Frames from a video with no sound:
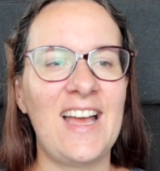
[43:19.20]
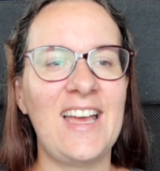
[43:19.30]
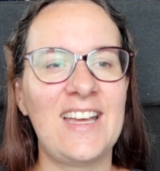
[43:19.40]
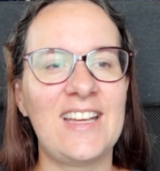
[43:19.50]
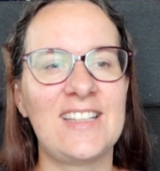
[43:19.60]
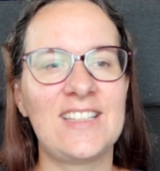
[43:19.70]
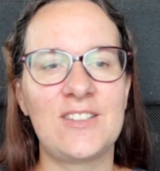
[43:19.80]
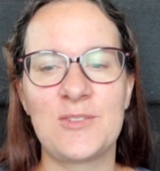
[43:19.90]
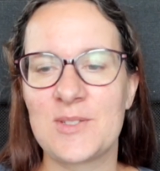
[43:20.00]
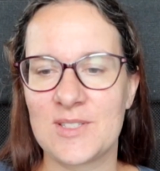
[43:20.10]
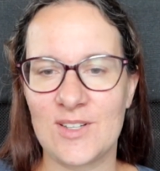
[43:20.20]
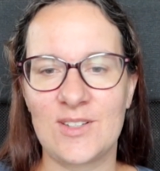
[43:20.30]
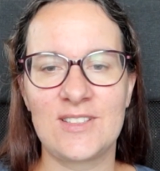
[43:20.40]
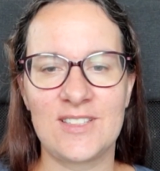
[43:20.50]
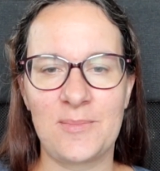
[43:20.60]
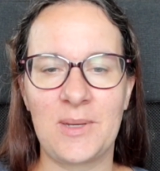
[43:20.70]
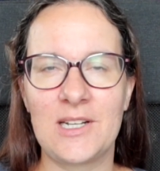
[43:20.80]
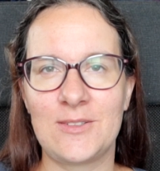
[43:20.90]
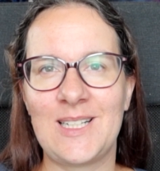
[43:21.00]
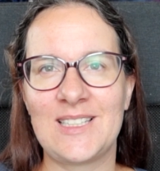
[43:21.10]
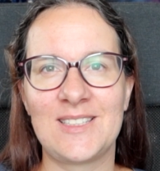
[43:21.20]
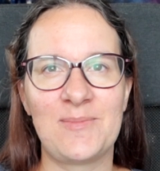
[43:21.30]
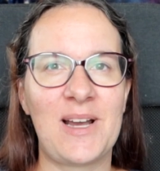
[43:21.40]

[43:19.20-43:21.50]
And there was not a bigger one.